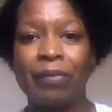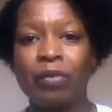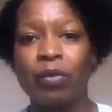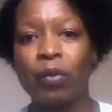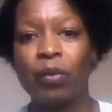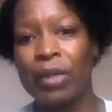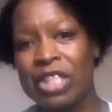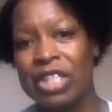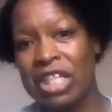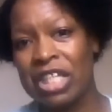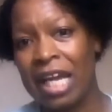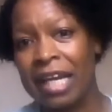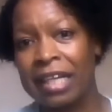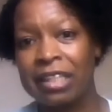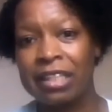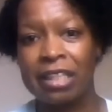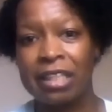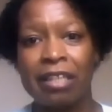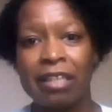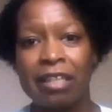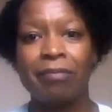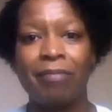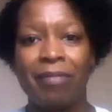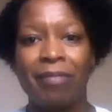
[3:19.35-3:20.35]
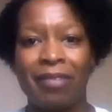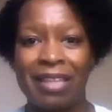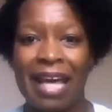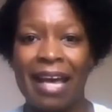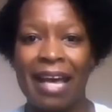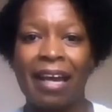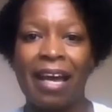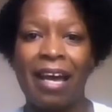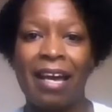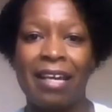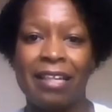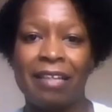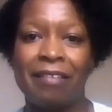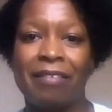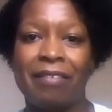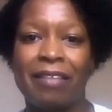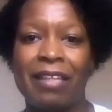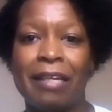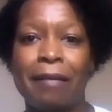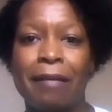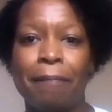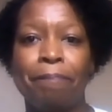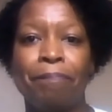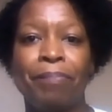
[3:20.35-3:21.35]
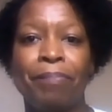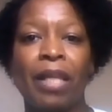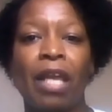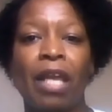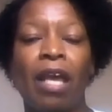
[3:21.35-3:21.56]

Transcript: rejected, that kind of thing.